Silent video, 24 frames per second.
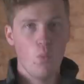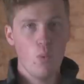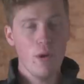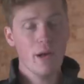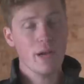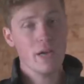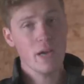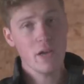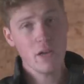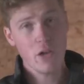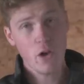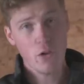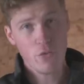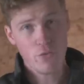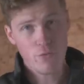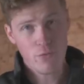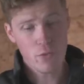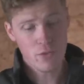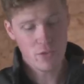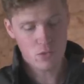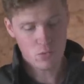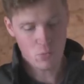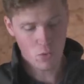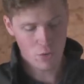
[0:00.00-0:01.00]
We are going to go
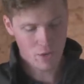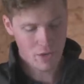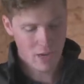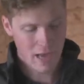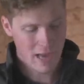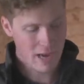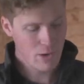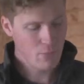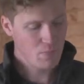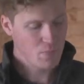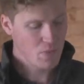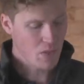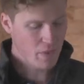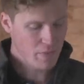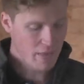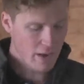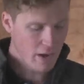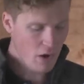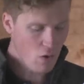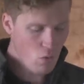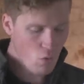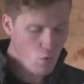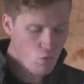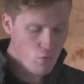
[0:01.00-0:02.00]
through this one now.
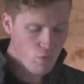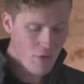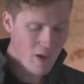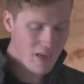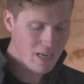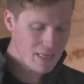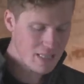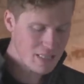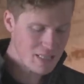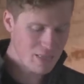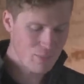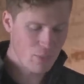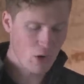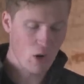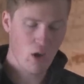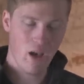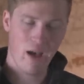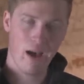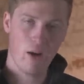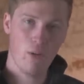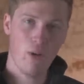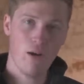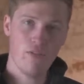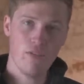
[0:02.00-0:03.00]
They are all fairly similar,
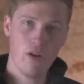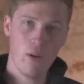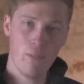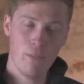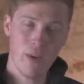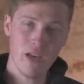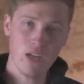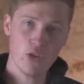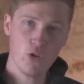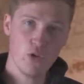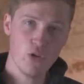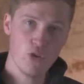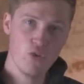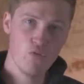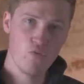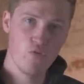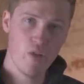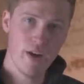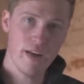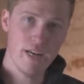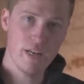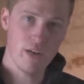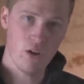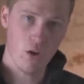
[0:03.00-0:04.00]
however, make sure you
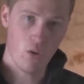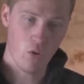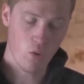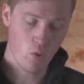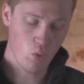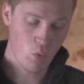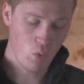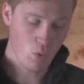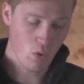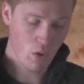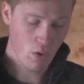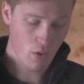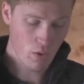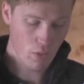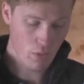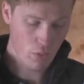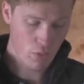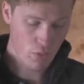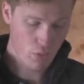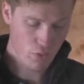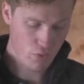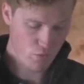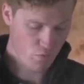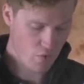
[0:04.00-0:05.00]
read all
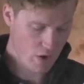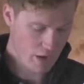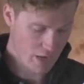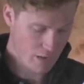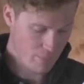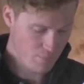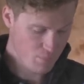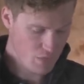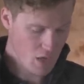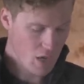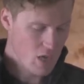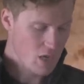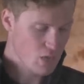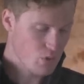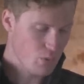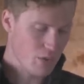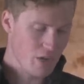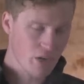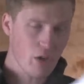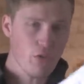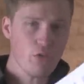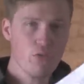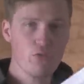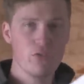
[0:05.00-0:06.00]
three. So
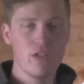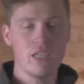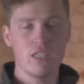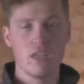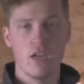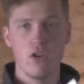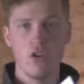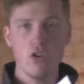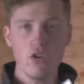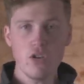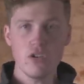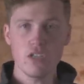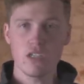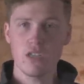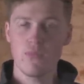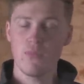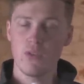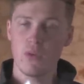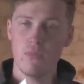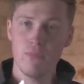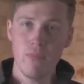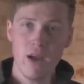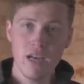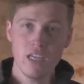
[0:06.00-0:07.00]
we're going to go through this and look at some
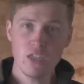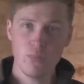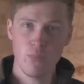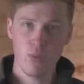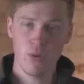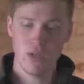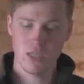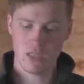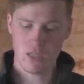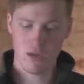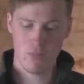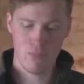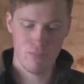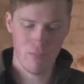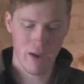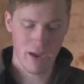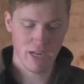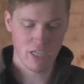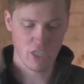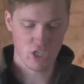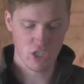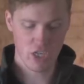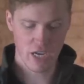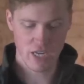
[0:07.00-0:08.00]
of the major points and
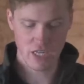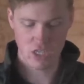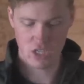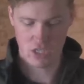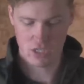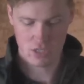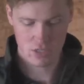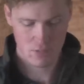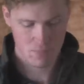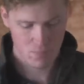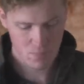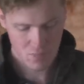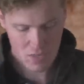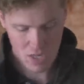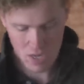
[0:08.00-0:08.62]
major changes.